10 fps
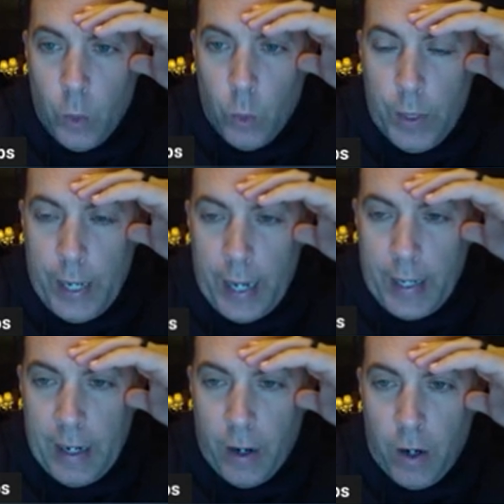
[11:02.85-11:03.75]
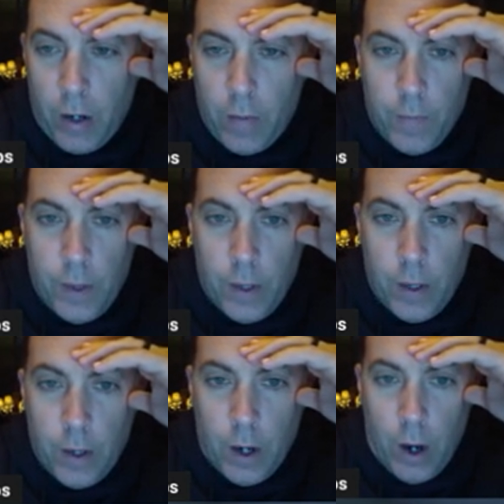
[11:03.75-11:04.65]
We get here.
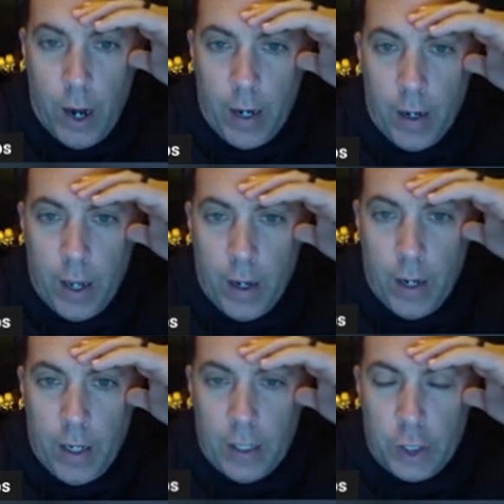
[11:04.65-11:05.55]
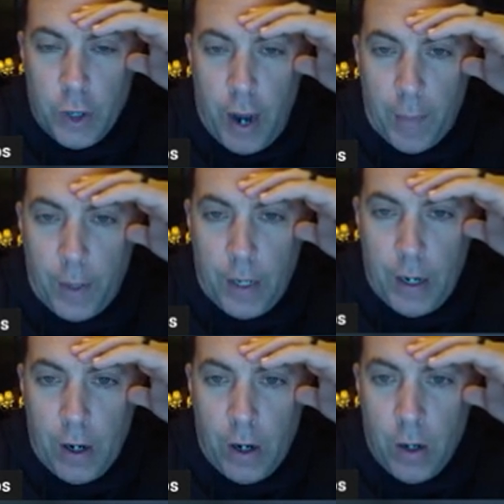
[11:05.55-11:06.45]
All right. And then he's trapping
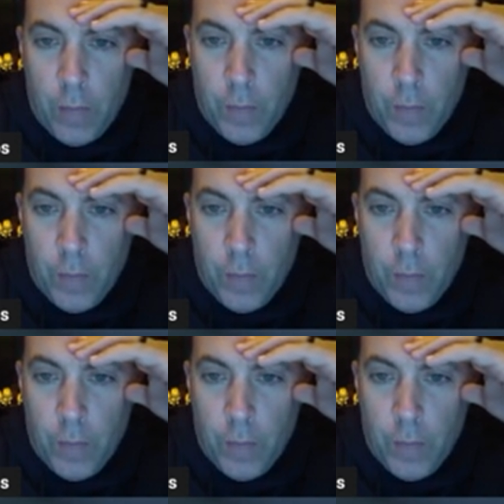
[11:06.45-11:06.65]
here.